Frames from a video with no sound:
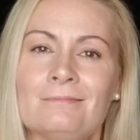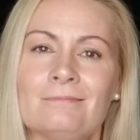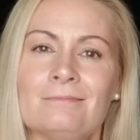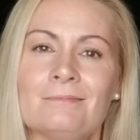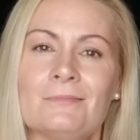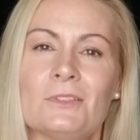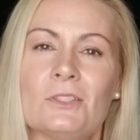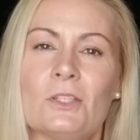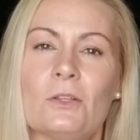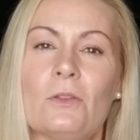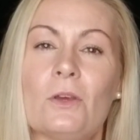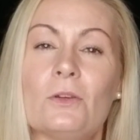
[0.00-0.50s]

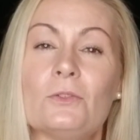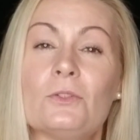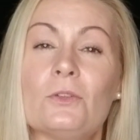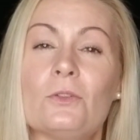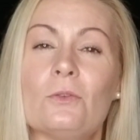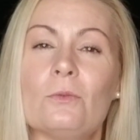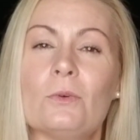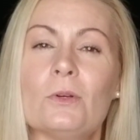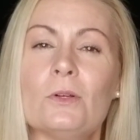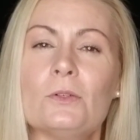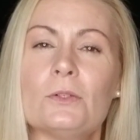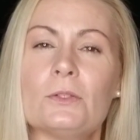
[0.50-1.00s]
So those are
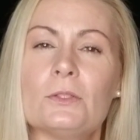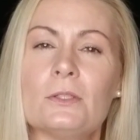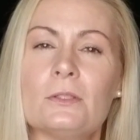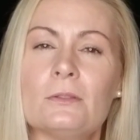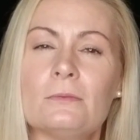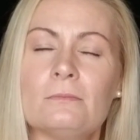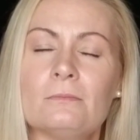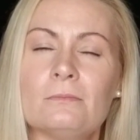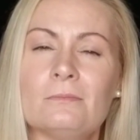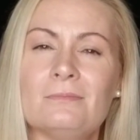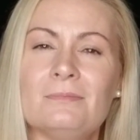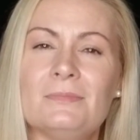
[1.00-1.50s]
the rules.
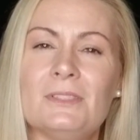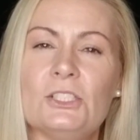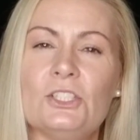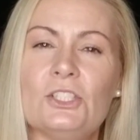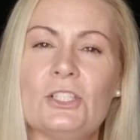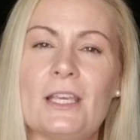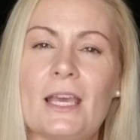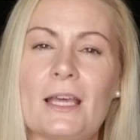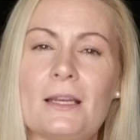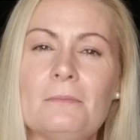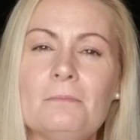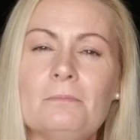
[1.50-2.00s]
Did you
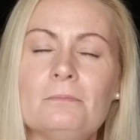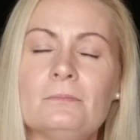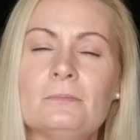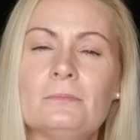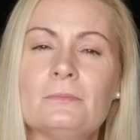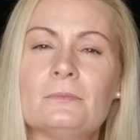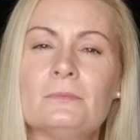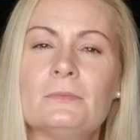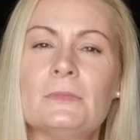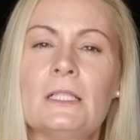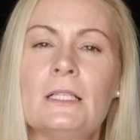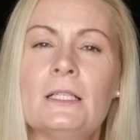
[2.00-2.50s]
get them?
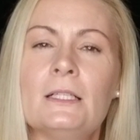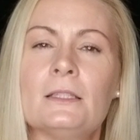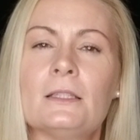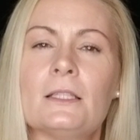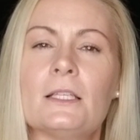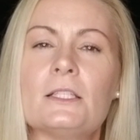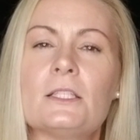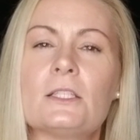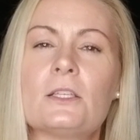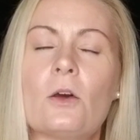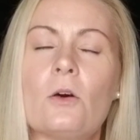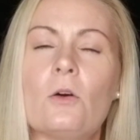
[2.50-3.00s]

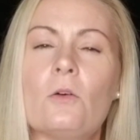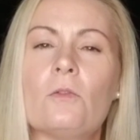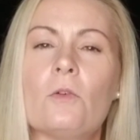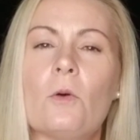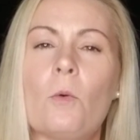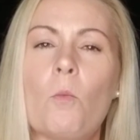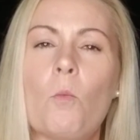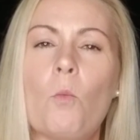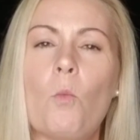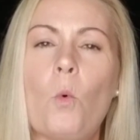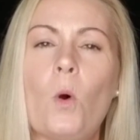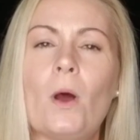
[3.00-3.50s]
Let's go over
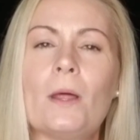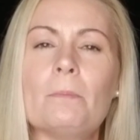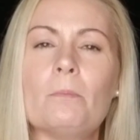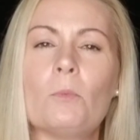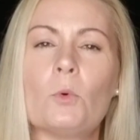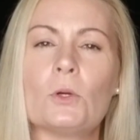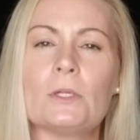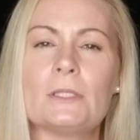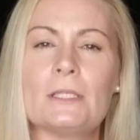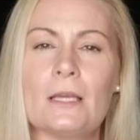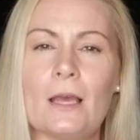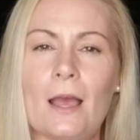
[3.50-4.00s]
them one
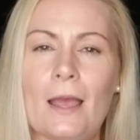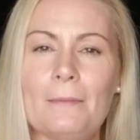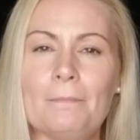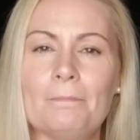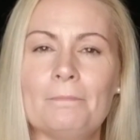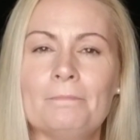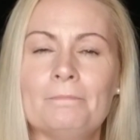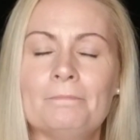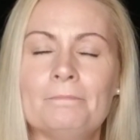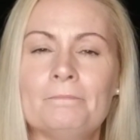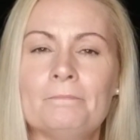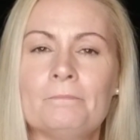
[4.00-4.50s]
more time.
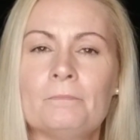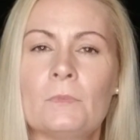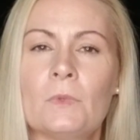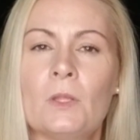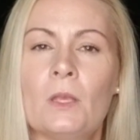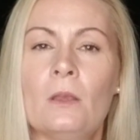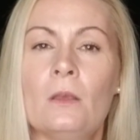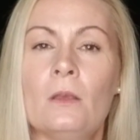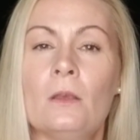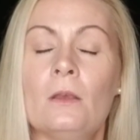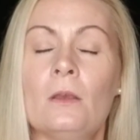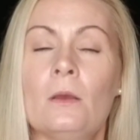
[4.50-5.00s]

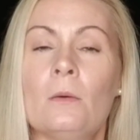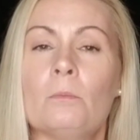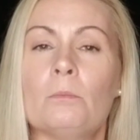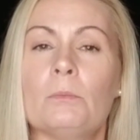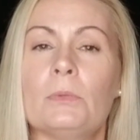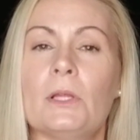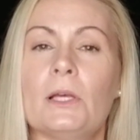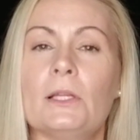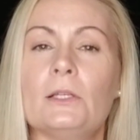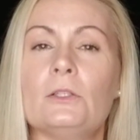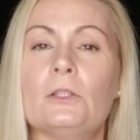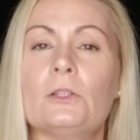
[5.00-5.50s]

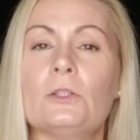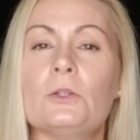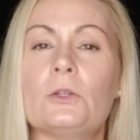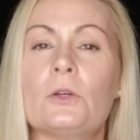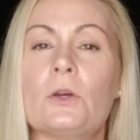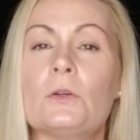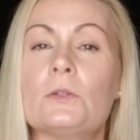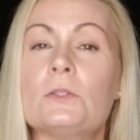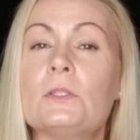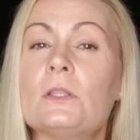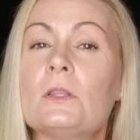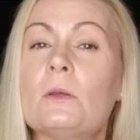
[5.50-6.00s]
Blood
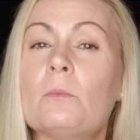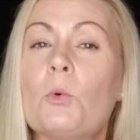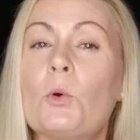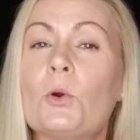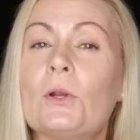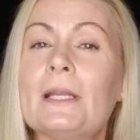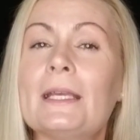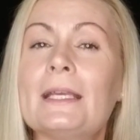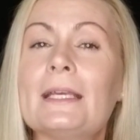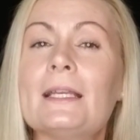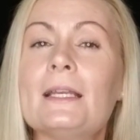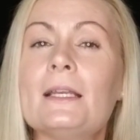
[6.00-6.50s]
glucose in the
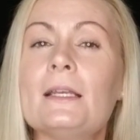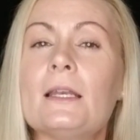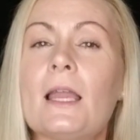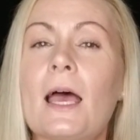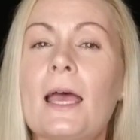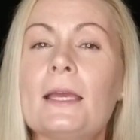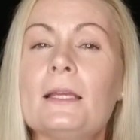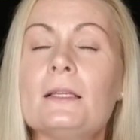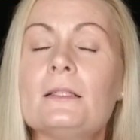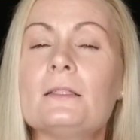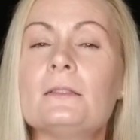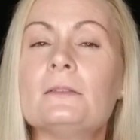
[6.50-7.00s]
morning and at
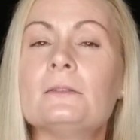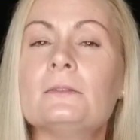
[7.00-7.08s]
night.